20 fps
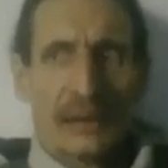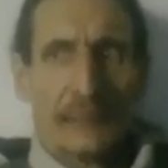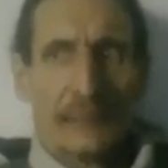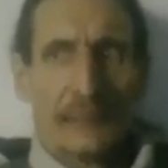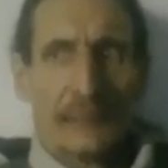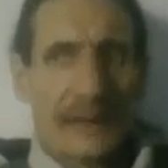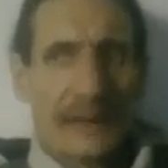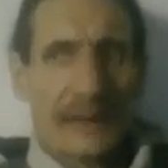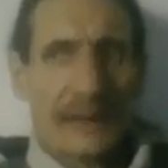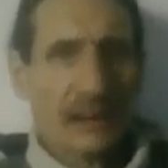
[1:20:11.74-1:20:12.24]

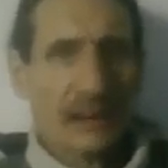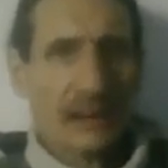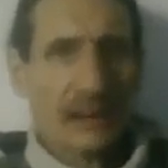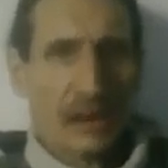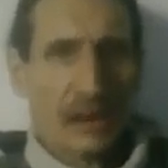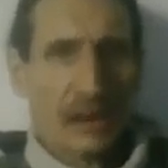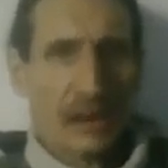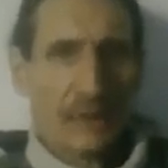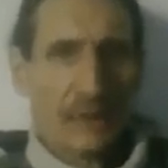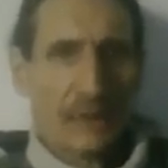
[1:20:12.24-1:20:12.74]
Magna
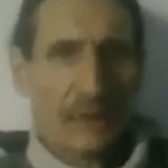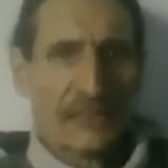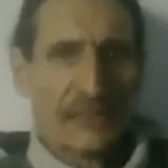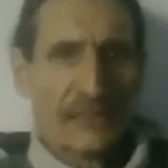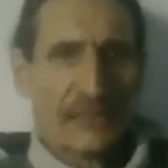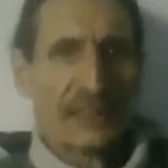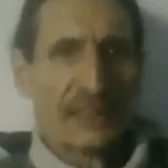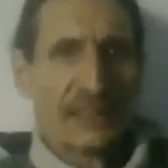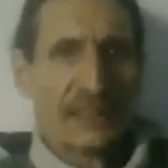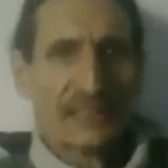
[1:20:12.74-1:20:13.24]
Carta
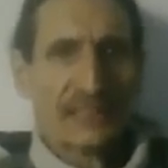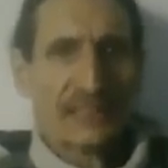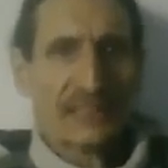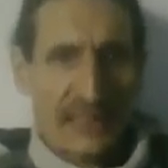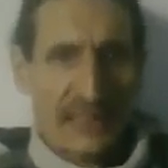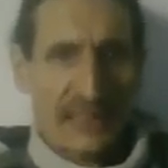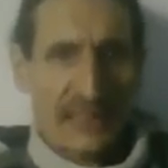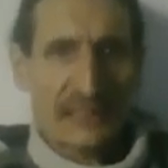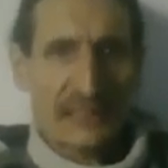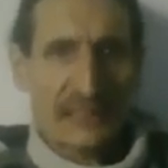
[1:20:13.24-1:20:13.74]
1215
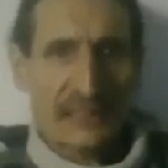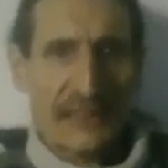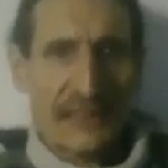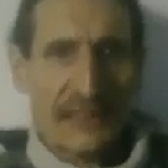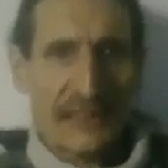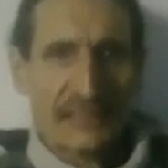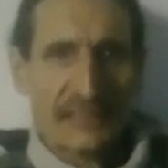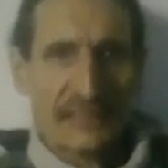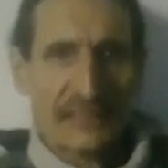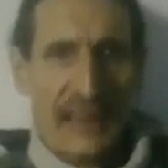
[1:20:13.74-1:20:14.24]
is in
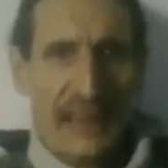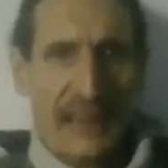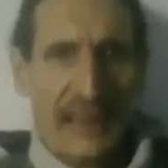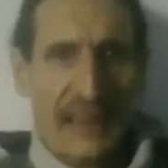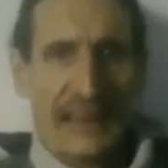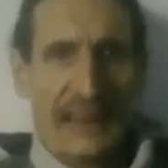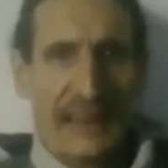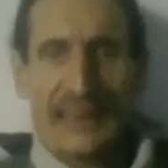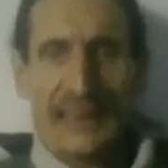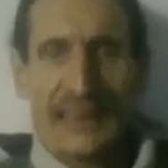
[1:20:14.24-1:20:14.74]
effect today,
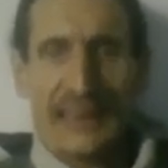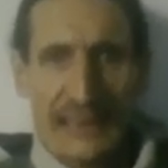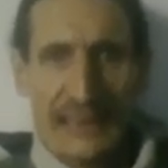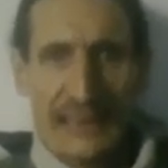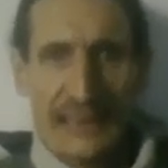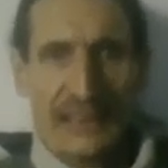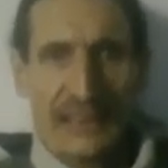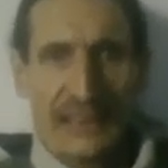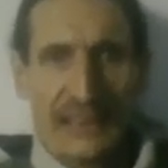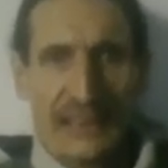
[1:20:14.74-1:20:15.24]
and it
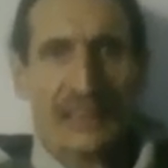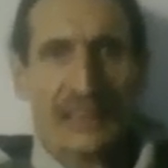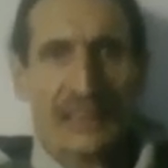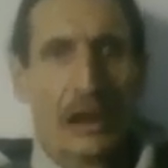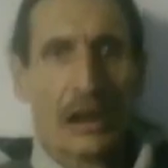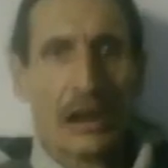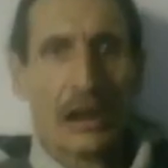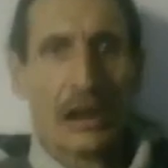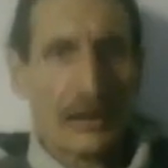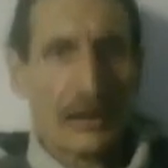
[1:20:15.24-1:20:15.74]
is. And there's a
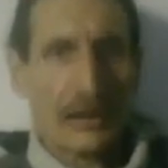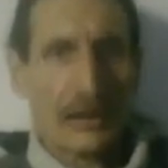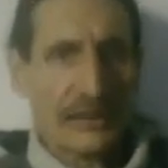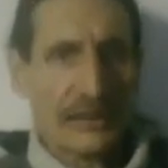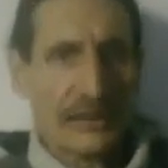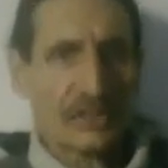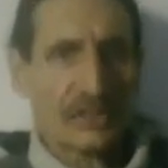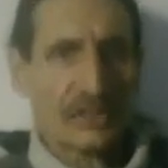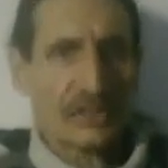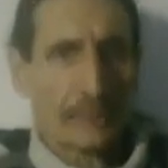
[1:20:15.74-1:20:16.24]
lot of
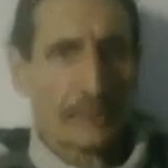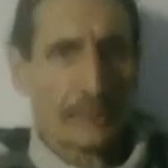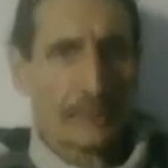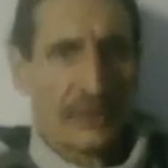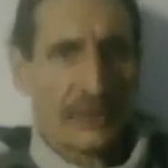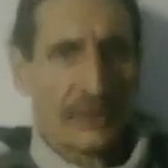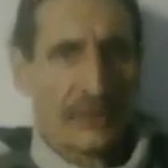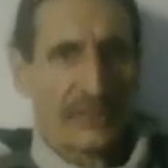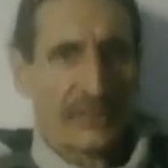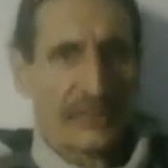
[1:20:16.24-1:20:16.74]
evidence to
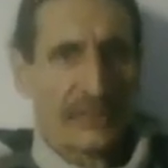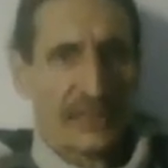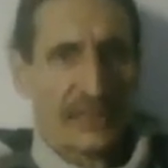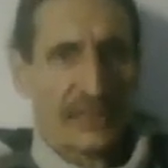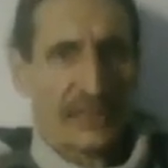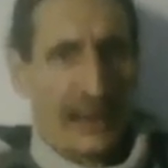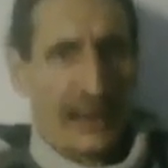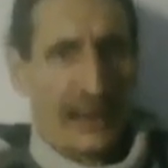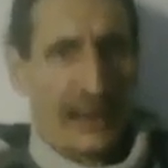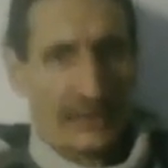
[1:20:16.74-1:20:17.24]
prove that's the
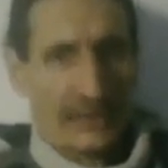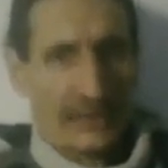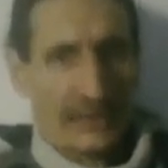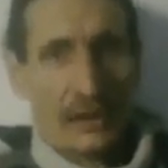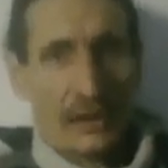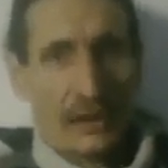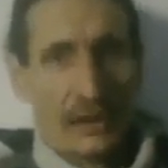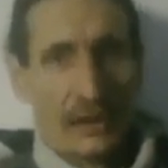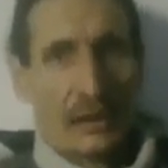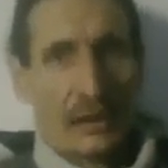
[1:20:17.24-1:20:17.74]
case.
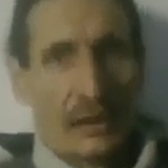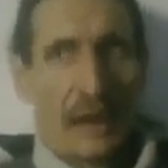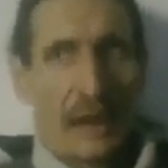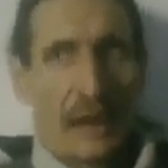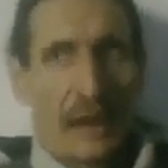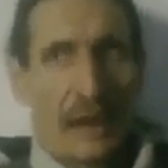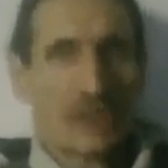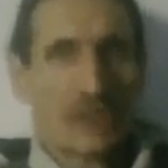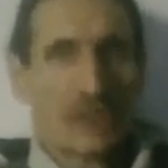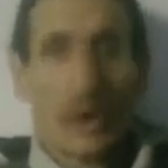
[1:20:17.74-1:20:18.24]

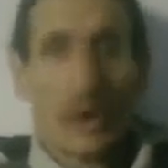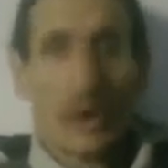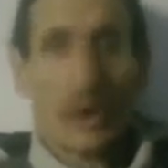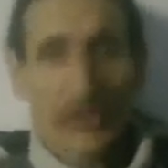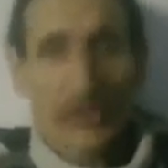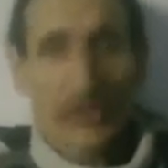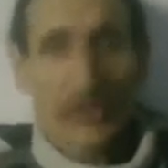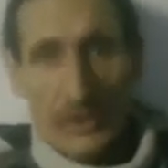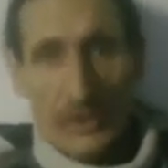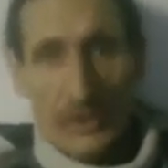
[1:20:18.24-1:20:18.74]
She
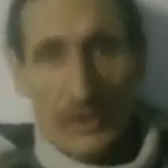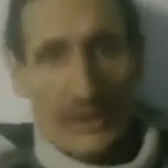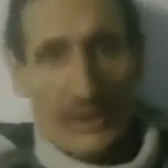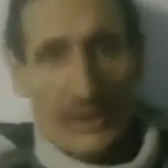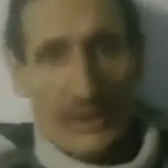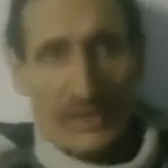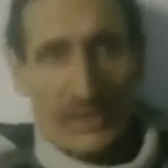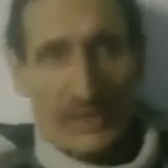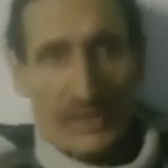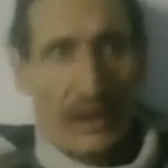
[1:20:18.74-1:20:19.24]
also
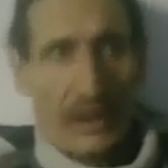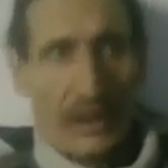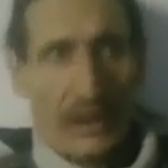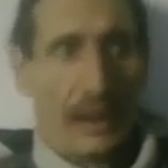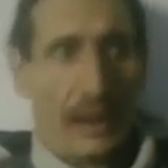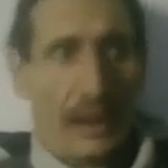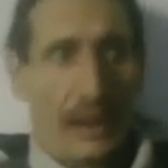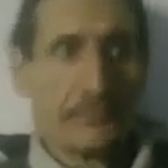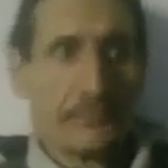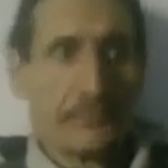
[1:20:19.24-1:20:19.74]
addressed
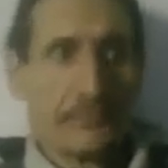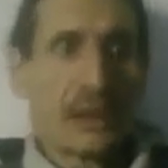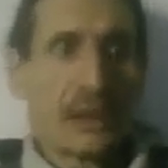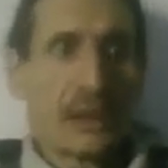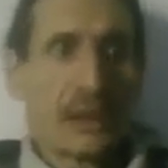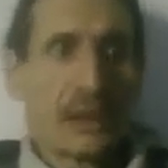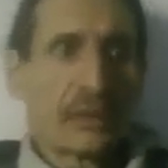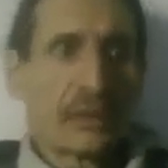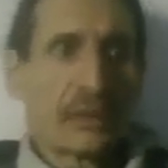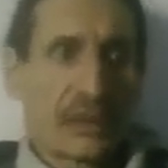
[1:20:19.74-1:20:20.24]
the
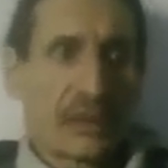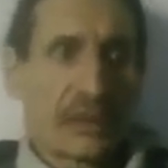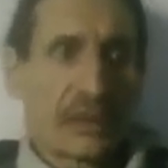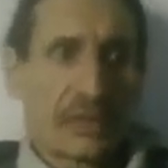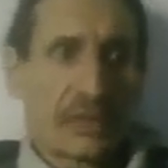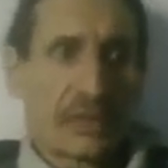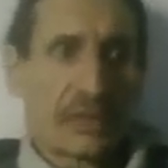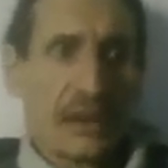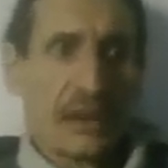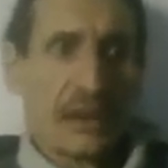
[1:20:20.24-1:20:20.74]

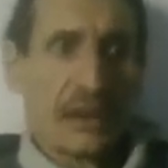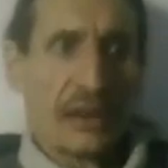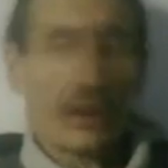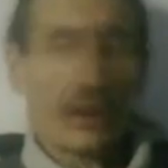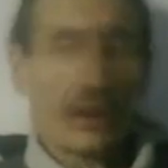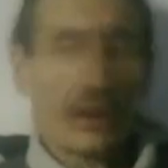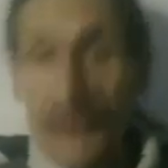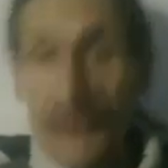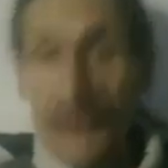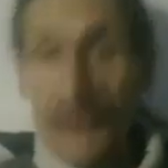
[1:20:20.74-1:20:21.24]

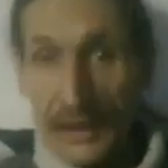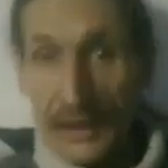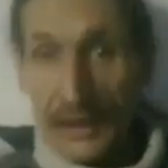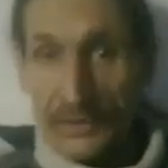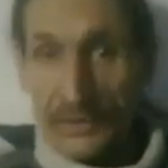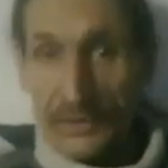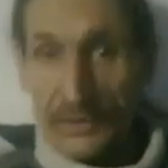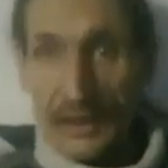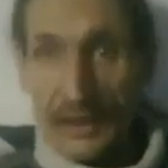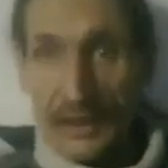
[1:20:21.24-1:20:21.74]

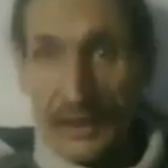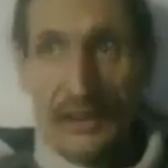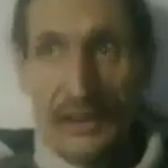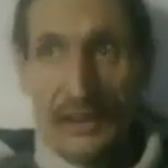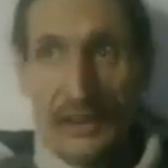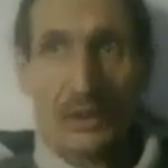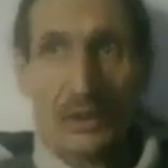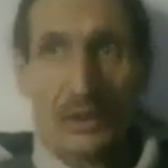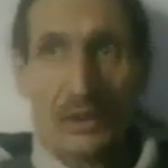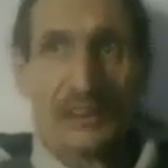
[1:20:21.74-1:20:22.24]
Australians in
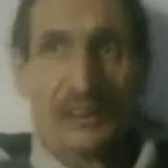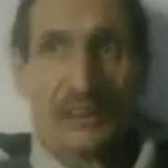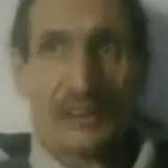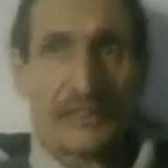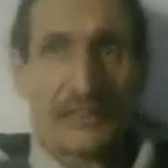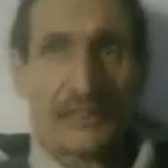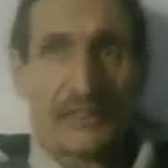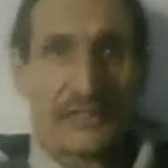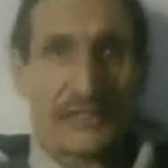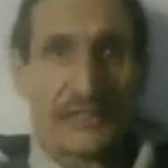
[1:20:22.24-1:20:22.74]

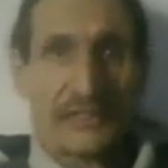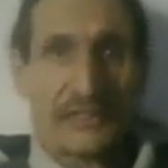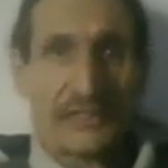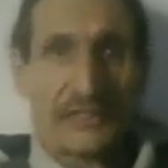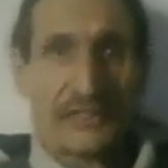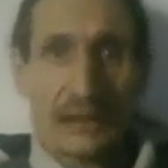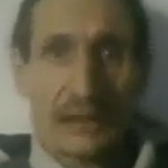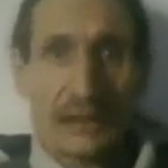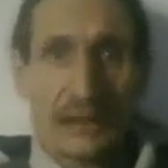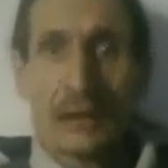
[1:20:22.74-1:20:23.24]

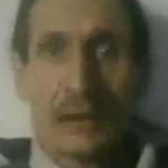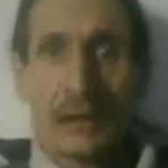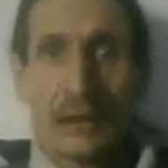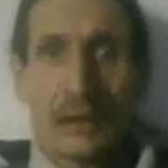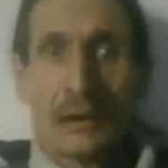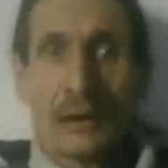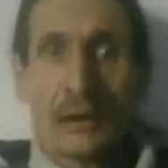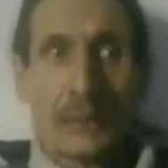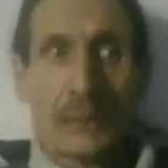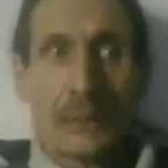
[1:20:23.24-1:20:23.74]
2015
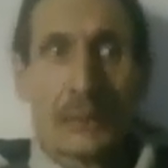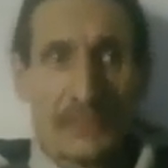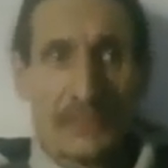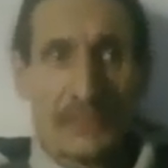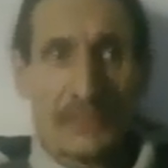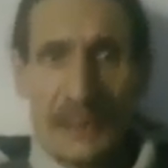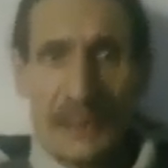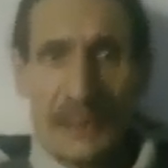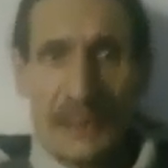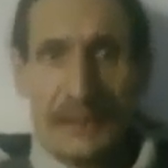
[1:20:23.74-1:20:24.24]
when we
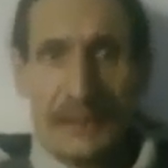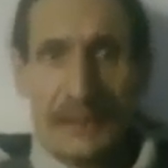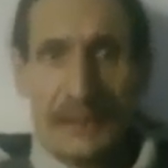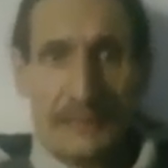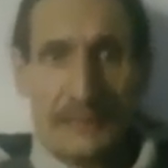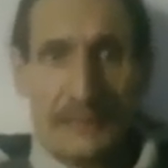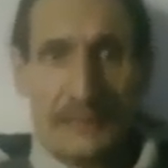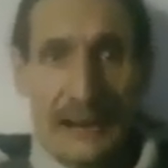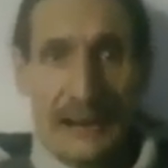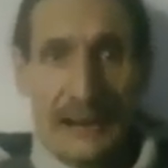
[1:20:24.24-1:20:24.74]

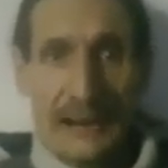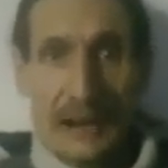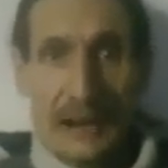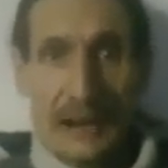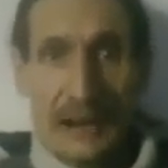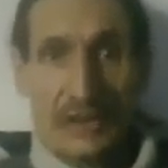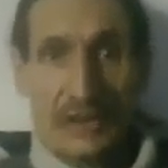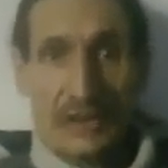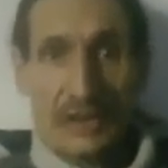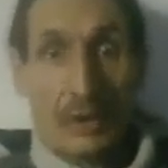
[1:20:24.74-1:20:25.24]
celebrated Magna
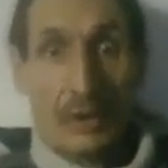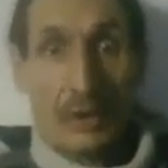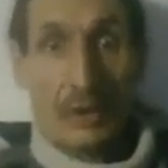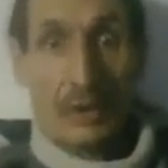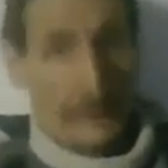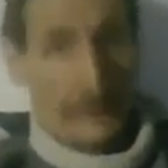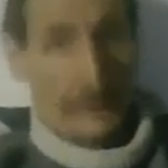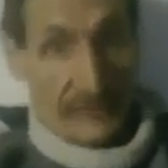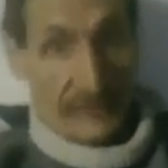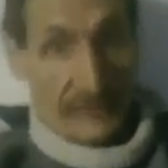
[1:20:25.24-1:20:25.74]
Carta
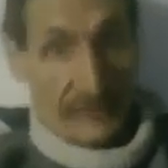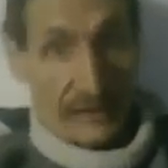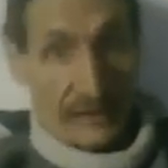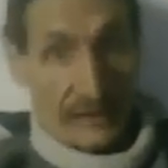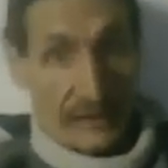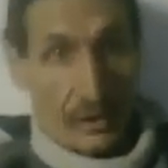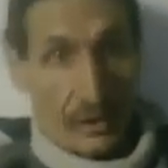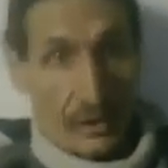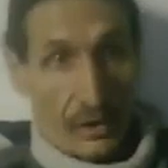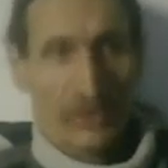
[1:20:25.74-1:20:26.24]
1215, of
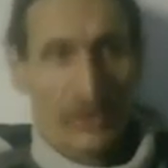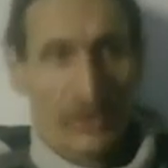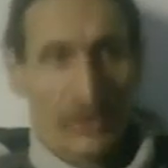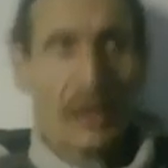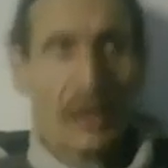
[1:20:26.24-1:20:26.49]
course.